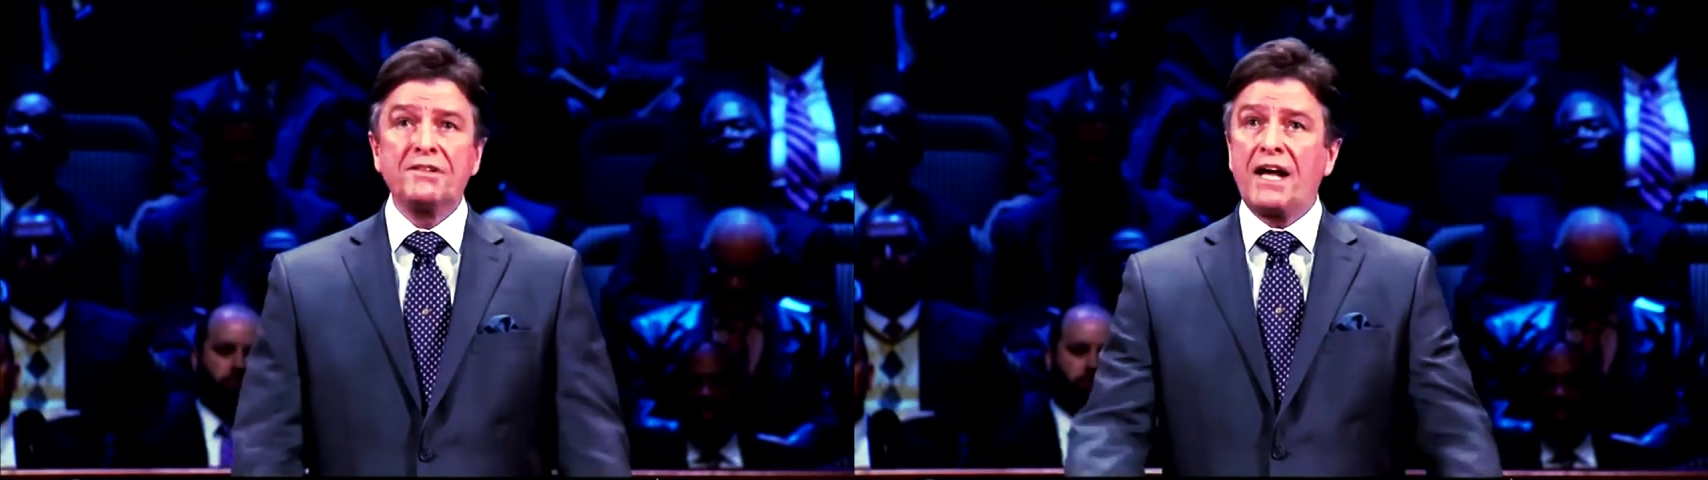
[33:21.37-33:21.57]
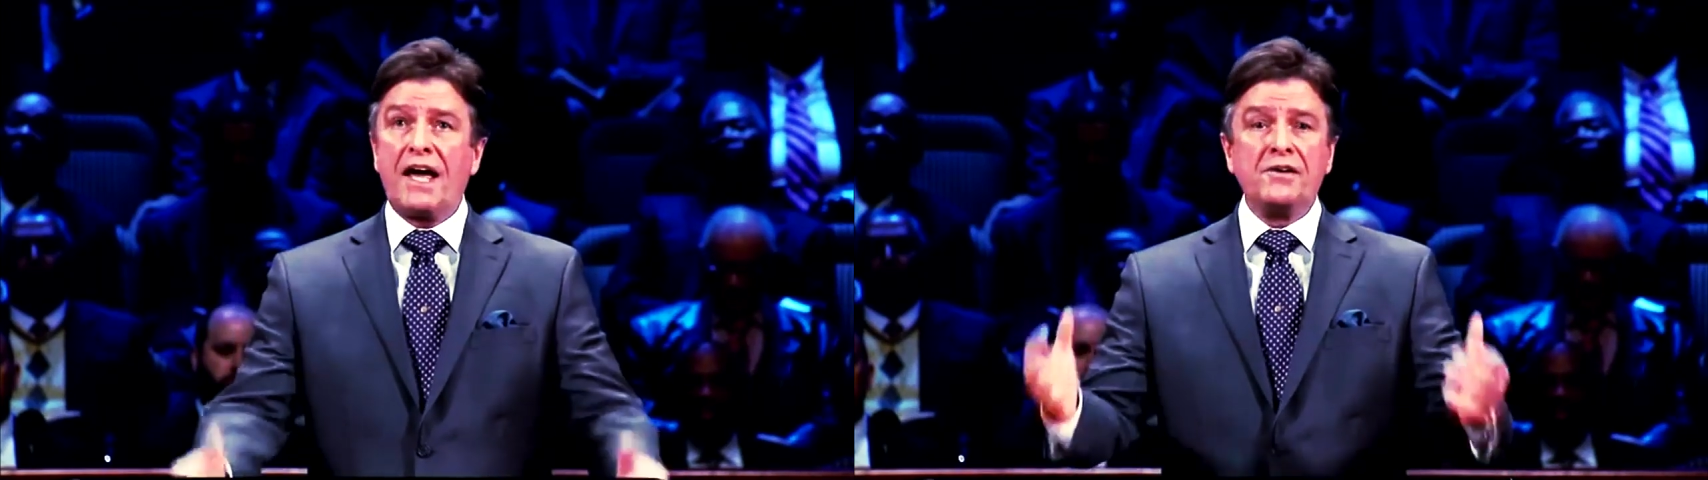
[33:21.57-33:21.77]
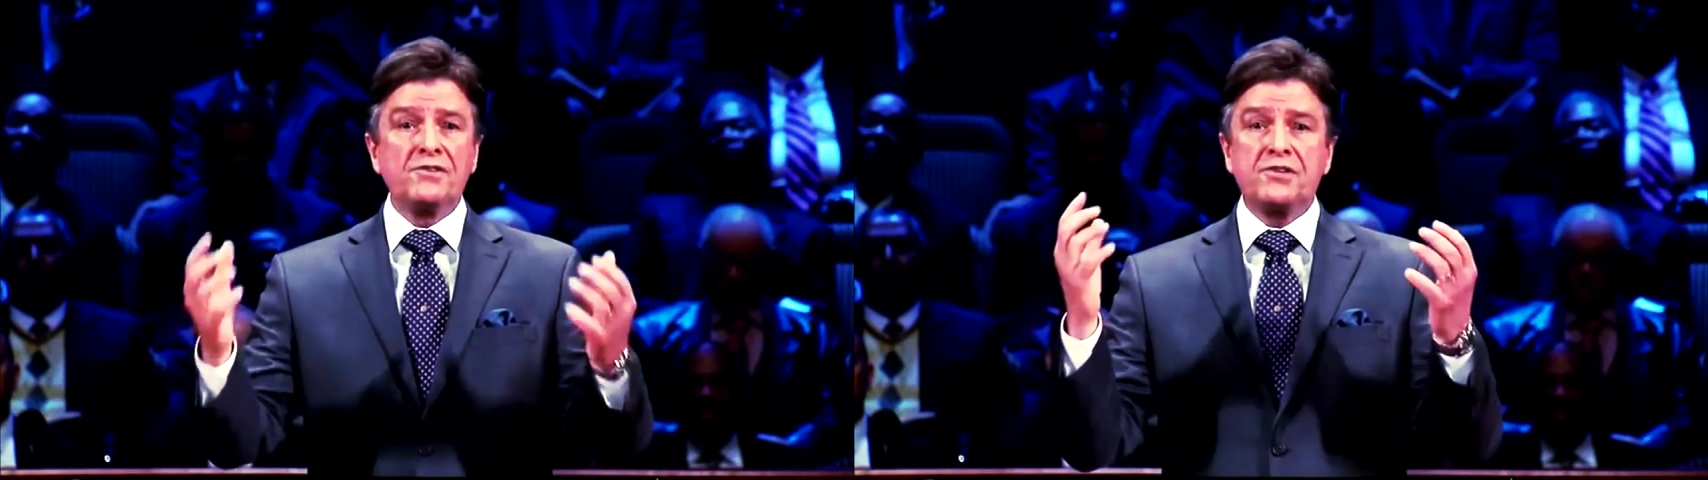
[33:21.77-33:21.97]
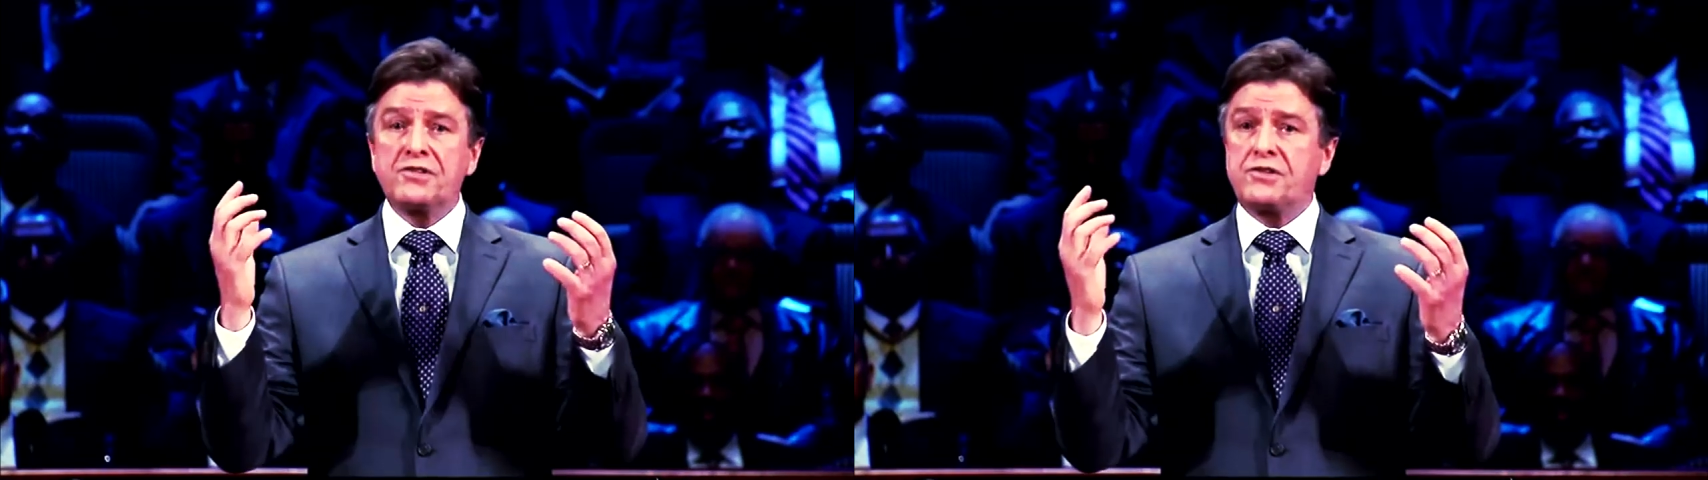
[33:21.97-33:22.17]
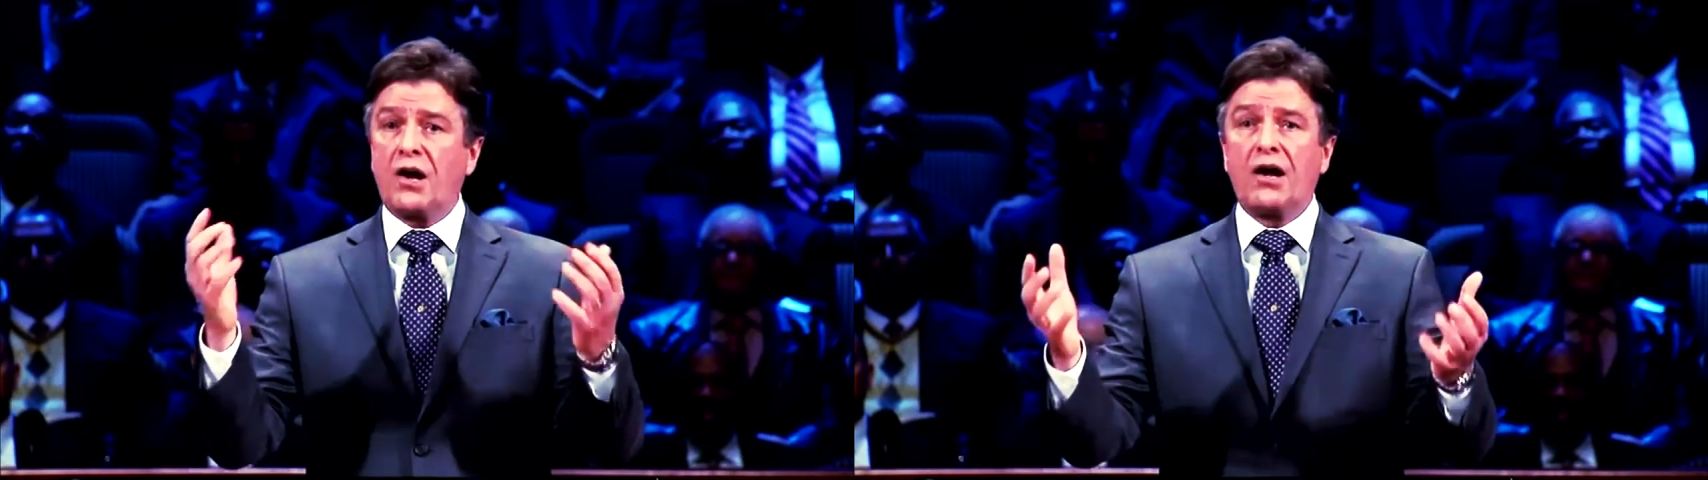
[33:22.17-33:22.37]
Daniel's
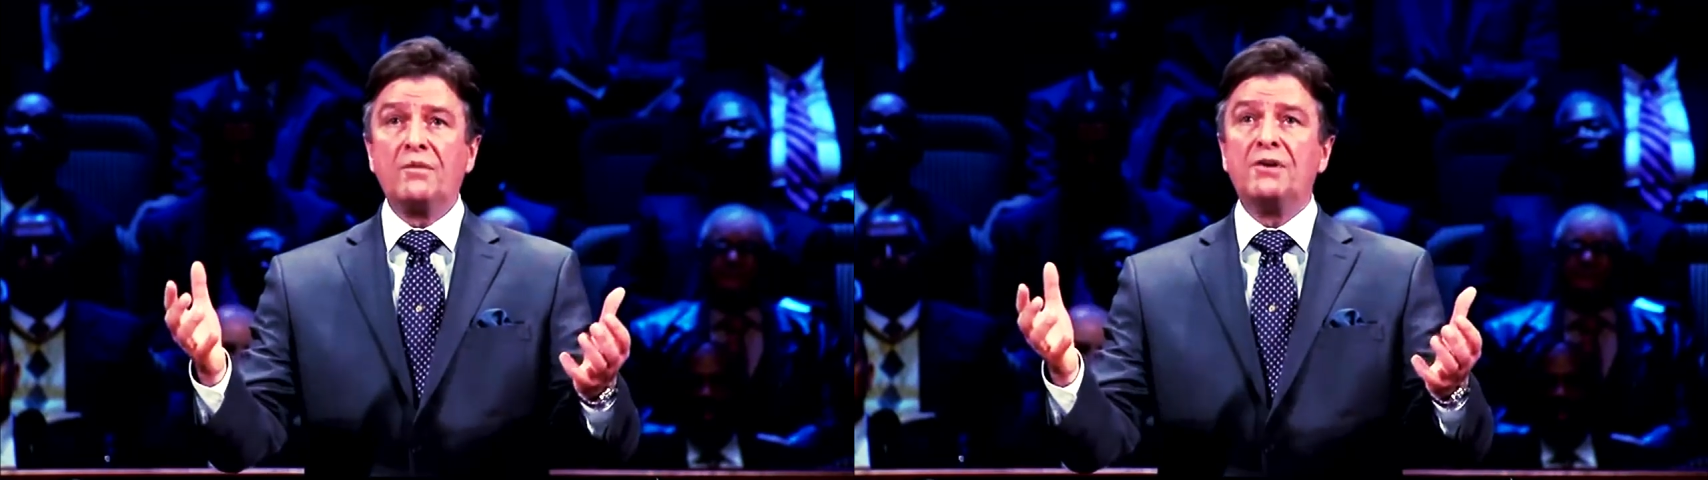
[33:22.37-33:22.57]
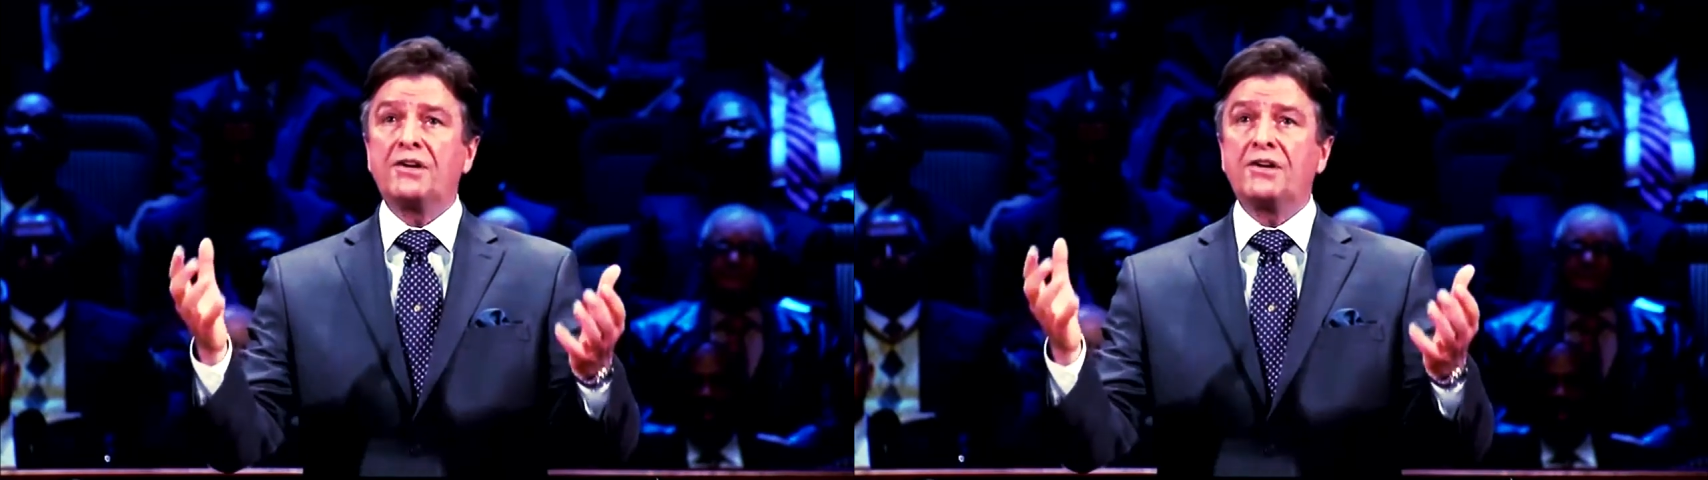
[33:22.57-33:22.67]
just told him,